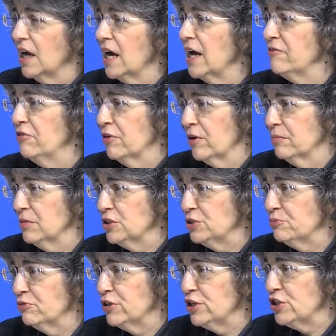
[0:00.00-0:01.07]
I very much
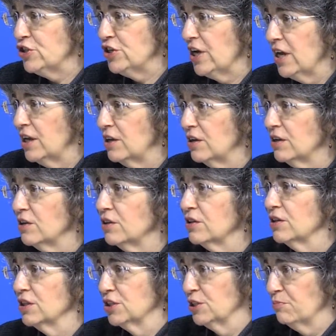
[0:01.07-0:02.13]
appreciate
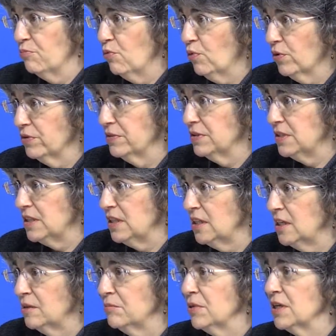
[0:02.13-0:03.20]
the support of the
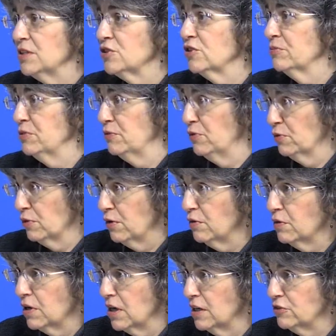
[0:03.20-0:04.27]
team in terms of your
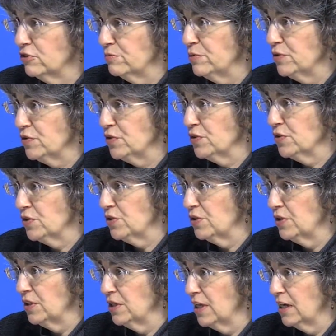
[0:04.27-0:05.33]
own contributions to
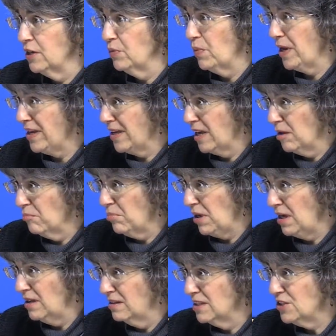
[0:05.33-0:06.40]
the United Way
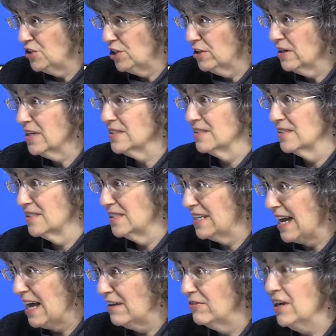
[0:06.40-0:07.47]
campaign this year as a
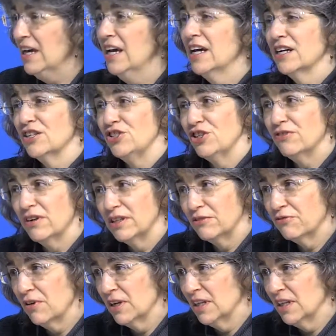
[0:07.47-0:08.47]
staff, because you're on the front